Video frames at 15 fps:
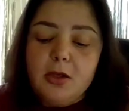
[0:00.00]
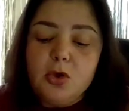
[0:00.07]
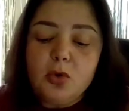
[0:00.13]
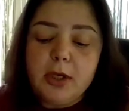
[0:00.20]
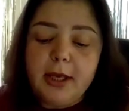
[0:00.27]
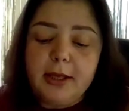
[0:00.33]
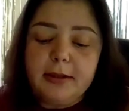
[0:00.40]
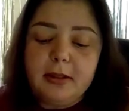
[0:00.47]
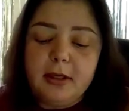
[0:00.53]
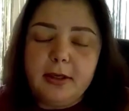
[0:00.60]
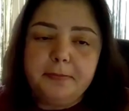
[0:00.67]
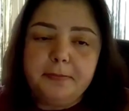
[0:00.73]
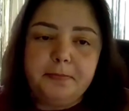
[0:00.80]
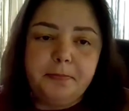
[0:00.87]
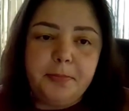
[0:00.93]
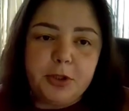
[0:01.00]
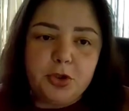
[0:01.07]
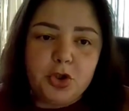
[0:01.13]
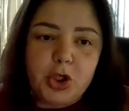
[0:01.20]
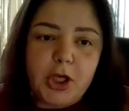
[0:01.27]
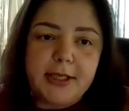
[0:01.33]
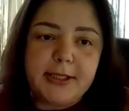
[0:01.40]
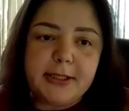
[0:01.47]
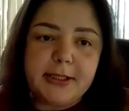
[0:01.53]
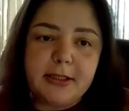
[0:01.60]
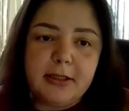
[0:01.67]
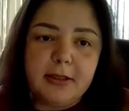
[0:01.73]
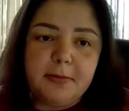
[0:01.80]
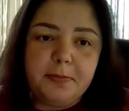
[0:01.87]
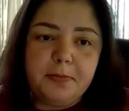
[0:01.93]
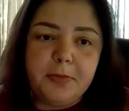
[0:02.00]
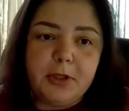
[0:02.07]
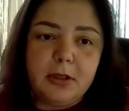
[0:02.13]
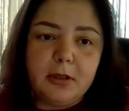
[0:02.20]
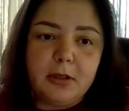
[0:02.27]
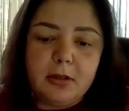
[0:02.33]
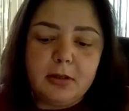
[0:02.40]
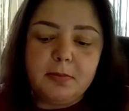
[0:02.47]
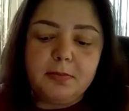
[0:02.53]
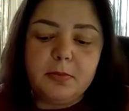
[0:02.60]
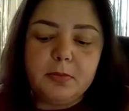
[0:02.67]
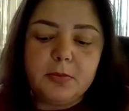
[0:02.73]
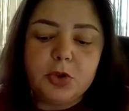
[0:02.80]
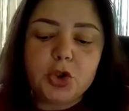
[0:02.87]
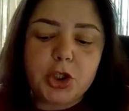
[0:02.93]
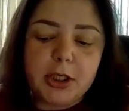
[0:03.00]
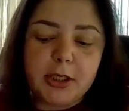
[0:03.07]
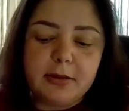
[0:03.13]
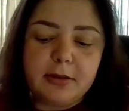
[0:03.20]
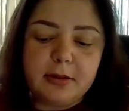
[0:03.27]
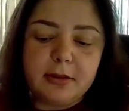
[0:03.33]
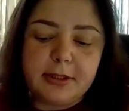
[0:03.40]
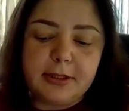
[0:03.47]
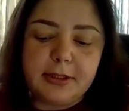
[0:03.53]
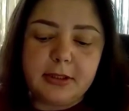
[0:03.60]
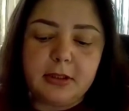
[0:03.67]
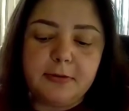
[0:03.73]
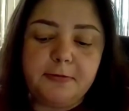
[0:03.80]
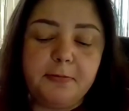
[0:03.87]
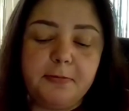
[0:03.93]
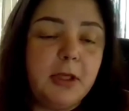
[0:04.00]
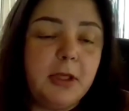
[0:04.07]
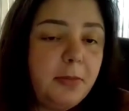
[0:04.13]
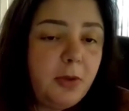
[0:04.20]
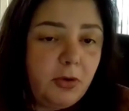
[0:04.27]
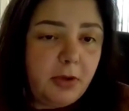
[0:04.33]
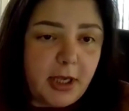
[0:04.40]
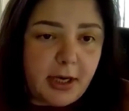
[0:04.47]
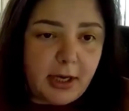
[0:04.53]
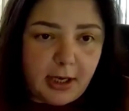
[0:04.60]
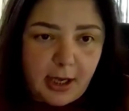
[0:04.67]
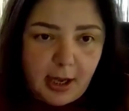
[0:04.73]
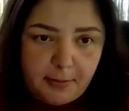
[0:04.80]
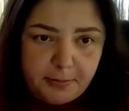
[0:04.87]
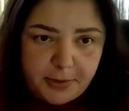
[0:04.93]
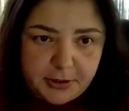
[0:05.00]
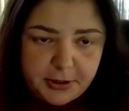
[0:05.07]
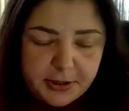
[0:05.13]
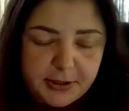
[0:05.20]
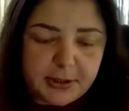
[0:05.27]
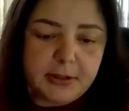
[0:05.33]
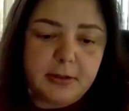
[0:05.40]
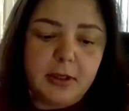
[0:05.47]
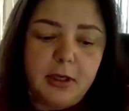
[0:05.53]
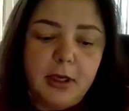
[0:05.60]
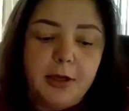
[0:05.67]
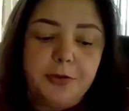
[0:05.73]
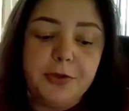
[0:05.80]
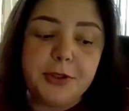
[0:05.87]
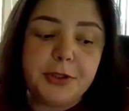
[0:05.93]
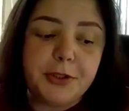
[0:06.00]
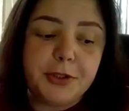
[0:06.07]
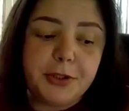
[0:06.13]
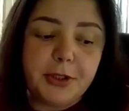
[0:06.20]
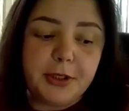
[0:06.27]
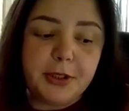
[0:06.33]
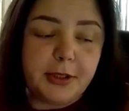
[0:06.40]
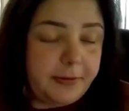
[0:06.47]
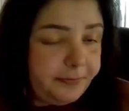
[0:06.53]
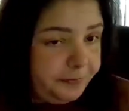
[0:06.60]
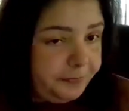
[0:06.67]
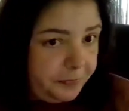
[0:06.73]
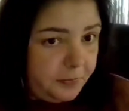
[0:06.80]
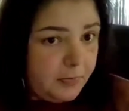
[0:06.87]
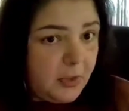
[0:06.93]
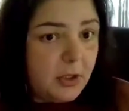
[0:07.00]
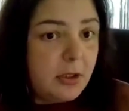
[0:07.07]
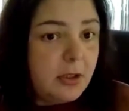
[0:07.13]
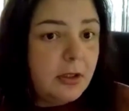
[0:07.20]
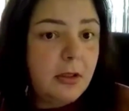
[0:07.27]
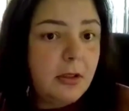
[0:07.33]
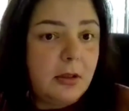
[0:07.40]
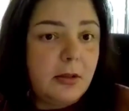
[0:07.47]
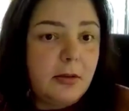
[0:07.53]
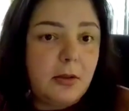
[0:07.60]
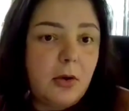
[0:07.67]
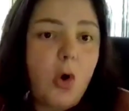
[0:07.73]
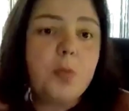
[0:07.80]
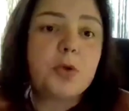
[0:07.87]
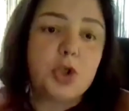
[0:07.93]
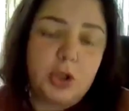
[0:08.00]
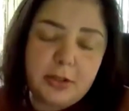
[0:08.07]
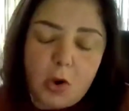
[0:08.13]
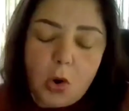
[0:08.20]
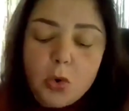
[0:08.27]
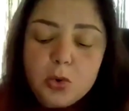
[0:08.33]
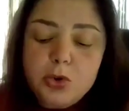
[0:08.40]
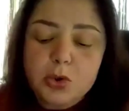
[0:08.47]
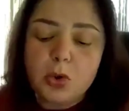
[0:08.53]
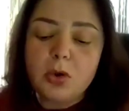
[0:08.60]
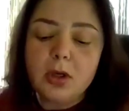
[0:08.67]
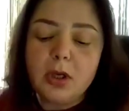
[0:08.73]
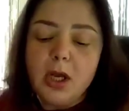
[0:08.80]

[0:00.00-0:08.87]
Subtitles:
You can purchase shares in Bulgarian companies. This is the option also.